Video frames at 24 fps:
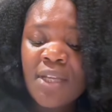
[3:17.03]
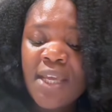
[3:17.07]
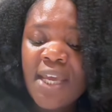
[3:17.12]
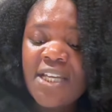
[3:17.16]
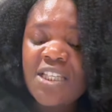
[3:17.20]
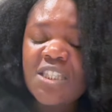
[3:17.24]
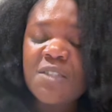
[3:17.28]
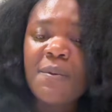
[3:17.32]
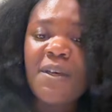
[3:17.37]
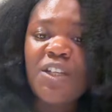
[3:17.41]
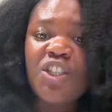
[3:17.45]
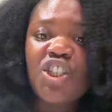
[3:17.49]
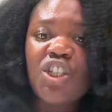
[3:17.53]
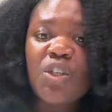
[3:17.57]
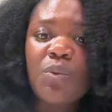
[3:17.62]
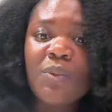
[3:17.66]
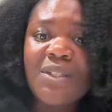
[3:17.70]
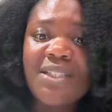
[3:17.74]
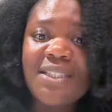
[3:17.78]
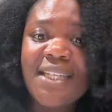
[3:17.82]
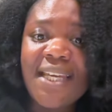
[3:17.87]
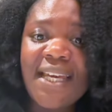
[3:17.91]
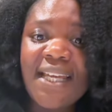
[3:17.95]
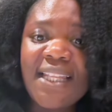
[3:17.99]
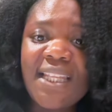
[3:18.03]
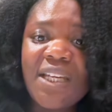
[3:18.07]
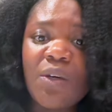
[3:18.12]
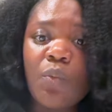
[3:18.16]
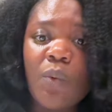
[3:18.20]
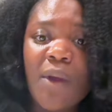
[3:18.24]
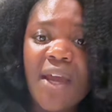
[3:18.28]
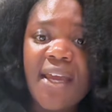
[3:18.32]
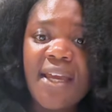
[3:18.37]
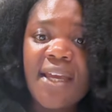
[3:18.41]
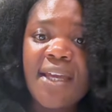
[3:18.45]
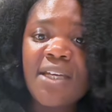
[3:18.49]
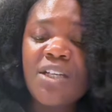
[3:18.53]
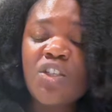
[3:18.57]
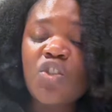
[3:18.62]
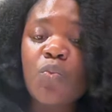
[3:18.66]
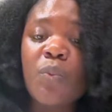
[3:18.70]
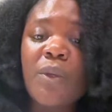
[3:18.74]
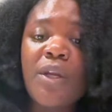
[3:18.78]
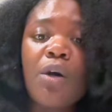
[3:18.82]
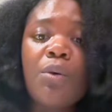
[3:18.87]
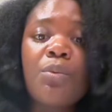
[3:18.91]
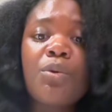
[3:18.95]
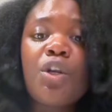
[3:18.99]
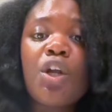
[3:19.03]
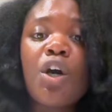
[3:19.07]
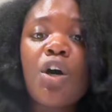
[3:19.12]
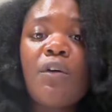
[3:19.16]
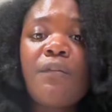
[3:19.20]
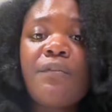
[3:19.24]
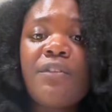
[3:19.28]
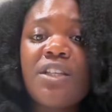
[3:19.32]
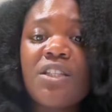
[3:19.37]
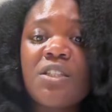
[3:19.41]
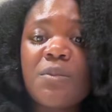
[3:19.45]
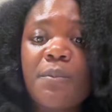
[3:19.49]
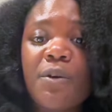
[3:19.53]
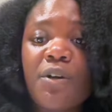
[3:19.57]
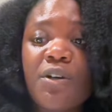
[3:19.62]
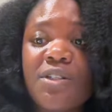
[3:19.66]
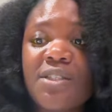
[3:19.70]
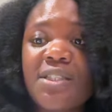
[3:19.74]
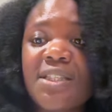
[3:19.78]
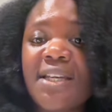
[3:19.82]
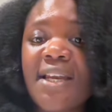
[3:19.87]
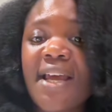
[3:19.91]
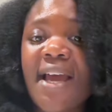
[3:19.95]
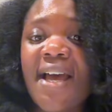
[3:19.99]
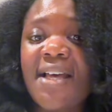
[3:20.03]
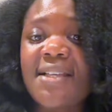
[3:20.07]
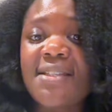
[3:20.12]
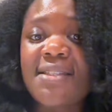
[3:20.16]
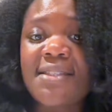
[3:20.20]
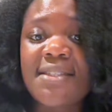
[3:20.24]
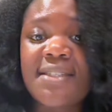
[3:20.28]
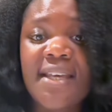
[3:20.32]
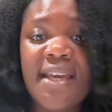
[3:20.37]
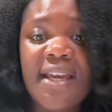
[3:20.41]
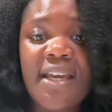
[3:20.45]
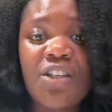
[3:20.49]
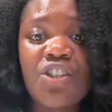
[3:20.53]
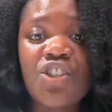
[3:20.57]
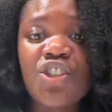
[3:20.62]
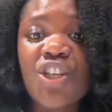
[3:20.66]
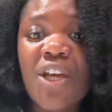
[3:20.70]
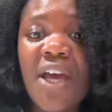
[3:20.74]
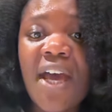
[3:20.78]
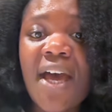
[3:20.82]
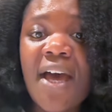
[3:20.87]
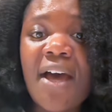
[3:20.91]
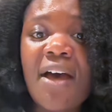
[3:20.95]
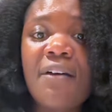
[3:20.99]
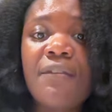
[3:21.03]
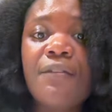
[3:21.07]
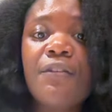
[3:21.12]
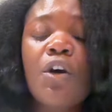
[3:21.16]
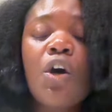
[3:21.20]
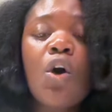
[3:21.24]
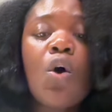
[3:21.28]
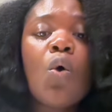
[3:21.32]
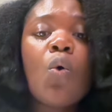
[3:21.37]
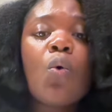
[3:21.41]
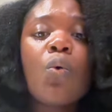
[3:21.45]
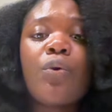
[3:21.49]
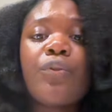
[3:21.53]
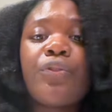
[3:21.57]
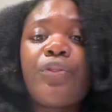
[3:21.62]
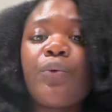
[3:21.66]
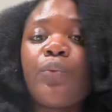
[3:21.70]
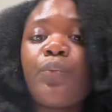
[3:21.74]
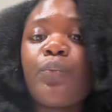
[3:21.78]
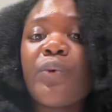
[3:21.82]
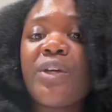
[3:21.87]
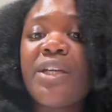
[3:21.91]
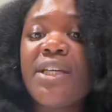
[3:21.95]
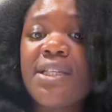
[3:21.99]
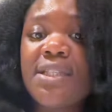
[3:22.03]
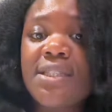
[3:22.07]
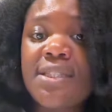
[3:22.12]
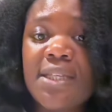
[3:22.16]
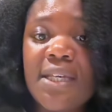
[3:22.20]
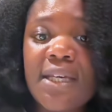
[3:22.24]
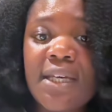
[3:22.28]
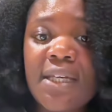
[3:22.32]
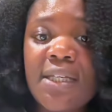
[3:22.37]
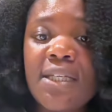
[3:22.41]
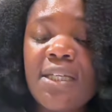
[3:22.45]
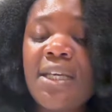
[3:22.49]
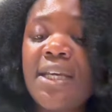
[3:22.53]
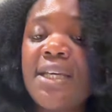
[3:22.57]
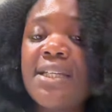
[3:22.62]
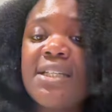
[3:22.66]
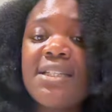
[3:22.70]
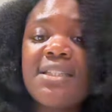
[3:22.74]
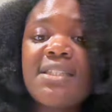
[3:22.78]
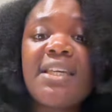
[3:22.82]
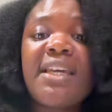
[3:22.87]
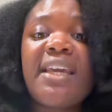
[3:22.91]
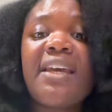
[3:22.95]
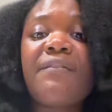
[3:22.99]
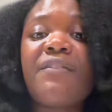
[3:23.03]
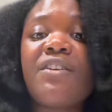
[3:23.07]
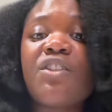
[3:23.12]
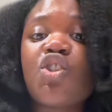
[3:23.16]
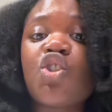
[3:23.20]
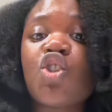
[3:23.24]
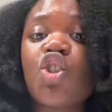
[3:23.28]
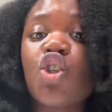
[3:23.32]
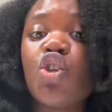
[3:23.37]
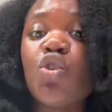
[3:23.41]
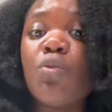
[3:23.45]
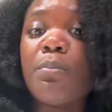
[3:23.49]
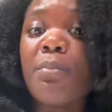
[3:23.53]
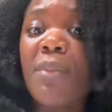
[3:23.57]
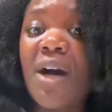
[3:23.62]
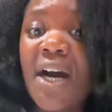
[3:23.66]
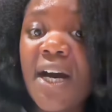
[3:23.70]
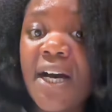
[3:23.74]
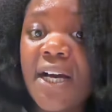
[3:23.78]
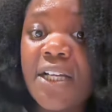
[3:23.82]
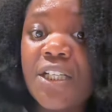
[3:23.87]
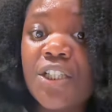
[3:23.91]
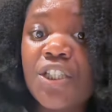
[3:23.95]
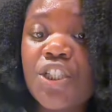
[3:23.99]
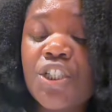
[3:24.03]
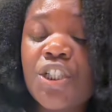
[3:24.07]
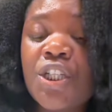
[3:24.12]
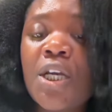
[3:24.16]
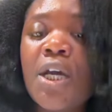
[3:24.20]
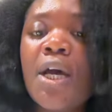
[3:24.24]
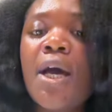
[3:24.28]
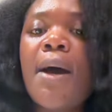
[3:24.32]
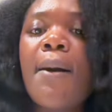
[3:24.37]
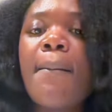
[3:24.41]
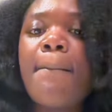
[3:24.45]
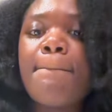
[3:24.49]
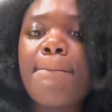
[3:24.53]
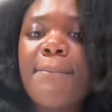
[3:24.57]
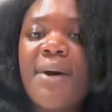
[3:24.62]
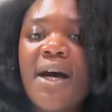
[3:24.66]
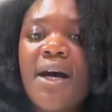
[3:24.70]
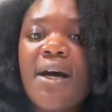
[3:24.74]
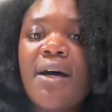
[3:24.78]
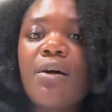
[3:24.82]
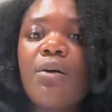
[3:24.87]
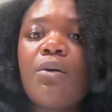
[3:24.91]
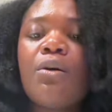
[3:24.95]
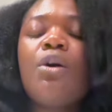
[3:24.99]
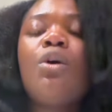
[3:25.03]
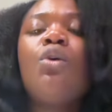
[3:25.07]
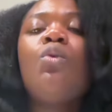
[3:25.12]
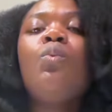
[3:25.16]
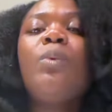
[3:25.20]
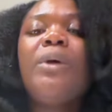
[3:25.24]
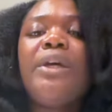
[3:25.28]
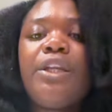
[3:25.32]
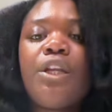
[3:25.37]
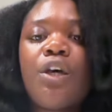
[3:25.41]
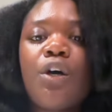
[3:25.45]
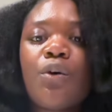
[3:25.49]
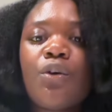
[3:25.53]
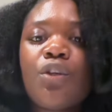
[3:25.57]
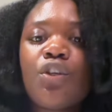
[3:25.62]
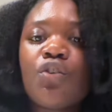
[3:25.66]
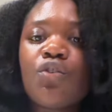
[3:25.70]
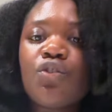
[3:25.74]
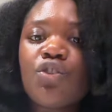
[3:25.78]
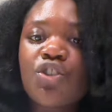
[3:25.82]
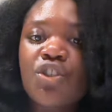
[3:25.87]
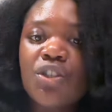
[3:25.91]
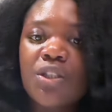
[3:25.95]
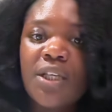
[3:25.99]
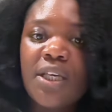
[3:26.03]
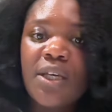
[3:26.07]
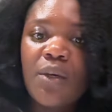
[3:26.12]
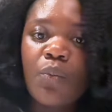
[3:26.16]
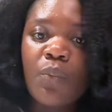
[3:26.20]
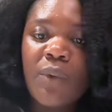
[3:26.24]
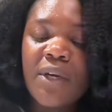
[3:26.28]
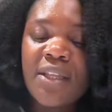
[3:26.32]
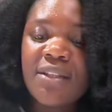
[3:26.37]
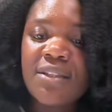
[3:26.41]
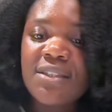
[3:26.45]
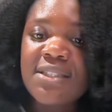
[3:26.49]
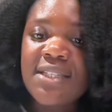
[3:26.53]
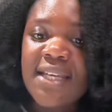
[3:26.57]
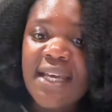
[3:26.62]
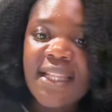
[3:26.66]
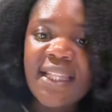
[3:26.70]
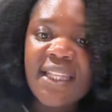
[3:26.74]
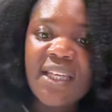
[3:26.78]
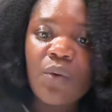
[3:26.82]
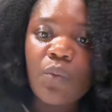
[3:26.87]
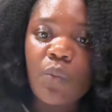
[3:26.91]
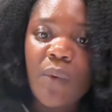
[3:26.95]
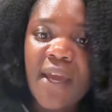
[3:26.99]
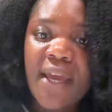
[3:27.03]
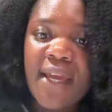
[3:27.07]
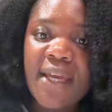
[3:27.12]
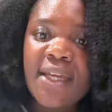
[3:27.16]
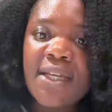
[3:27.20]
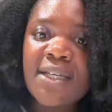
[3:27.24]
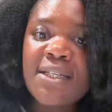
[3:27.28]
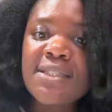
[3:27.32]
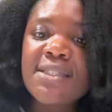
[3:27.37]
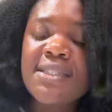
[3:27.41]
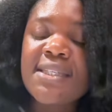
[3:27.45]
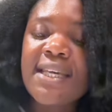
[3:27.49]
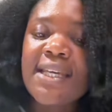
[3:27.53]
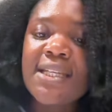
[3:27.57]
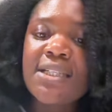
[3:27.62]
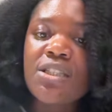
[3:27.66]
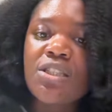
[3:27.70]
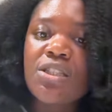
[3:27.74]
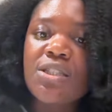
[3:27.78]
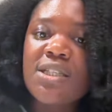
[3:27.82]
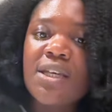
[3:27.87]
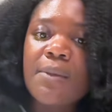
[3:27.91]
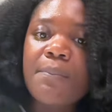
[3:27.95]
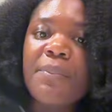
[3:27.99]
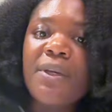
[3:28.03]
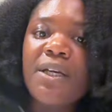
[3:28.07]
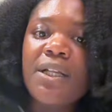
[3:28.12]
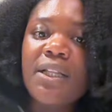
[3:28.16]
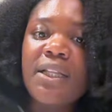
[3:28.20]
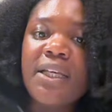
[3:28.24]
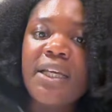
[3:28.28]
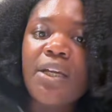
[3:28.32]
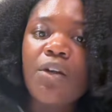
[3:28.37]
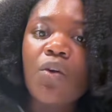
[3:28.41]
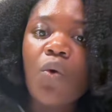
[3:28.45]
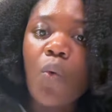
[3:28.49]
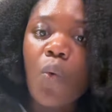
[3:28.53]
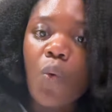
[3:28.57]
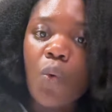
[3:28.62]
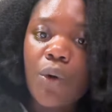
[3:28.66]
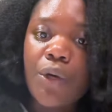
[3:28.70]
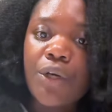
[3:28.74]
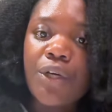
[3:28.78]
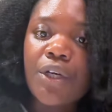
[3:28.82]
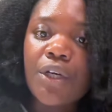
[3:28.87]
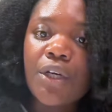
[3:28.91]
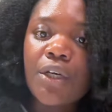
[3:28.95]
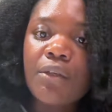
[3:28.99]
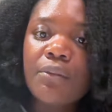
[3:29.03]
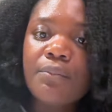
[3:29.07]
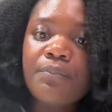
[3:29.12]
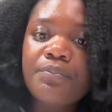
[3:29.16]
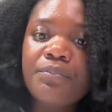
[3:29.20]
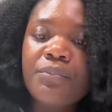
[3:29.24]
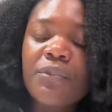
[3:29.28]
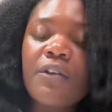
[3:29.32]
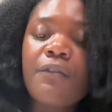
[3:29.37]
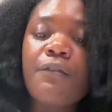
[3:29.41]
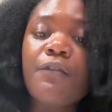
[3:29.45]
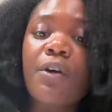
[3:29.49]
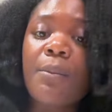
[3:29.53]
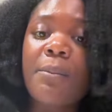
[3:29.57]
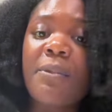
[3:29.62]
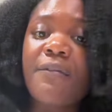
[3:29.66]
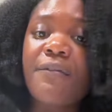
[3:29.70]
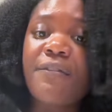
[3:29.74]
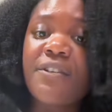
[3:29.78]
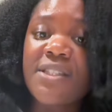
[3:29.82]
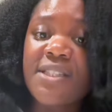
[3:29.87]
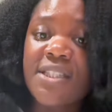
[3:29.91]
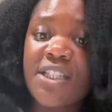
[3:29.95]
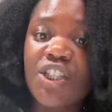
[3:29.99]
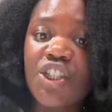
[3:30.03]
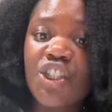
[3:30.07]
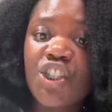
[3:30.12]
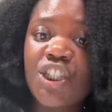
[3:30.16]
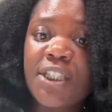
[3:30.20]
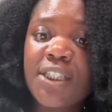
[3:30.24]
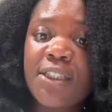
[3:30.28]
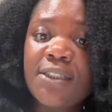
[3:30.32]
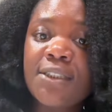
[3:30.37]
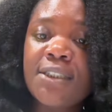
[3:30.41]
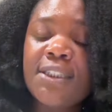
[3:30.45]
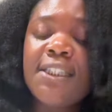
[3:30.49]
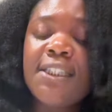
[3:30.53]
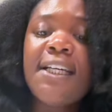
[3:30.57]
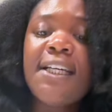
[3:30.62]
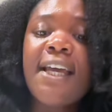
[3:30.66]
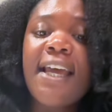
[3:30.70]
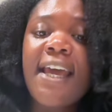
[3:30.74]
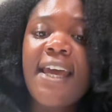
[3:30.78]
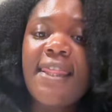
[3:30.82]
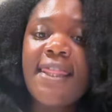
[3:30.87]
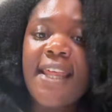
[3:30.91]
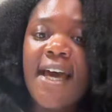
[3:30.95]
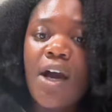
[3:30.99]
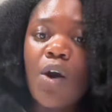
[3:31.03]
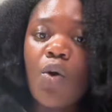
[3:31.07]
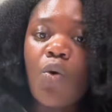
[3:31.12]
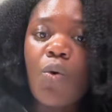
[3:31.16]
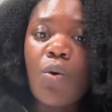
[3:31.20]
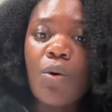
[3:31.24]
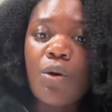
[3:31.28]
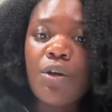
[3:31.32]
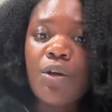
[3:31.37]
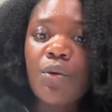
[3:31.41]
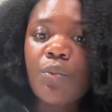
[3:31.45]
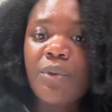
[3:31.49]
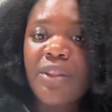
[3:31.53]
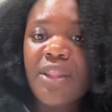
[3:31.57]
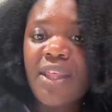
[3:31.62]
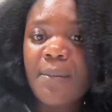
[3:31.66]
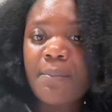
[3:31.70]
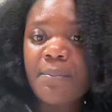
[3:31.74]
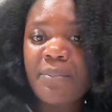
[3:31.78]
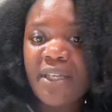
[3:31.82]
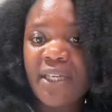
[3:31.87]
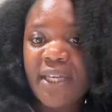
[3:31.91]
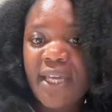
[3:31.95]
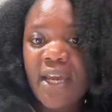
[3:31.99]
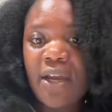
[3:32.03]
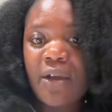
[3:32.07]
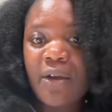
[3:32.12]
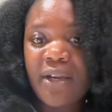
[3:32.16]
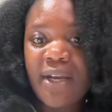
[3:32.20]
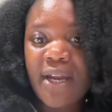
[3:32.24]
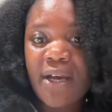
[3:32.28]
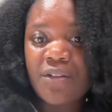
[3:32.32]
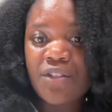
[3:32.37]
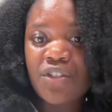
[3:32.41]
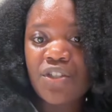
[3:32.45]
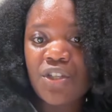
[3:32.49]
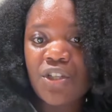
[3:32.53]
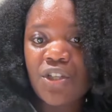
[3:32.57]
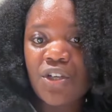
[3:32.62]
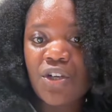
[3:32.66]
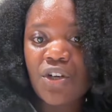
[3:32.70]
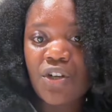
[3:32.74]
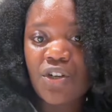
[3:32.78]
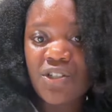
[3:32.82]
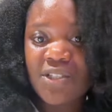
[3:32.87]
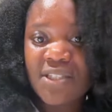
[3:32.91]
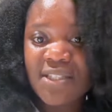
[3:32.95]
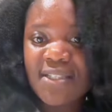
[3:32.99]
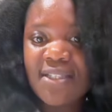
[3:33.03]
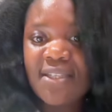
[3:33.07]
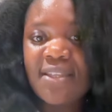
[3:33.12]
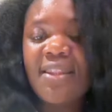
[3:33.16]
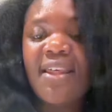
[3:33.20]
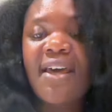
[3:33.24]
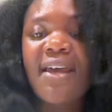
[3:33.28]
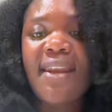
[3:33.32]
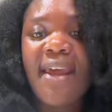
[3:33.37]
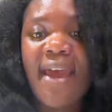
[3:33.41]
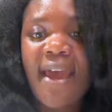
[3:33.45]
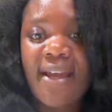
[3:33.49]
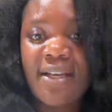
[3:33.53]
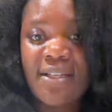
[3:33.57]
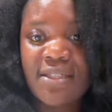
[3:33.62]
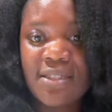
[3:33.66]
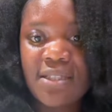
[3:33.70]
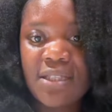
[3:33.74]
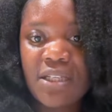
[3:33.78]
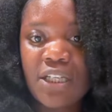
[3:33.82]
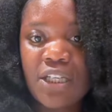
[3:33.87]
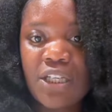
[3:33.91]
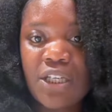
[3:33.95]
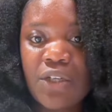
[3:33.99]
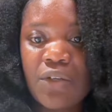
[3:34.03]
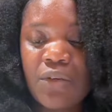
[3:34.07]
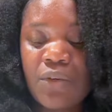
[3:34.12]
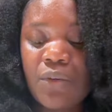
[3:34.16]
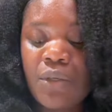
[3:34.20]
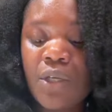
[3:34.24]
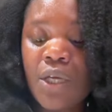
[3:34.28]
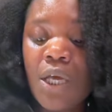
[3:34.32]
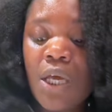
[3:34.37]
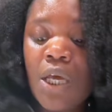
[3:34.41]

especially with daily weighings, we don't know if this person has CHF or the reason. It doesn't give us too much, but we know usually with daily weighings, it's typically an order from a physician, and that order would then be carried out to the nurse to then execute.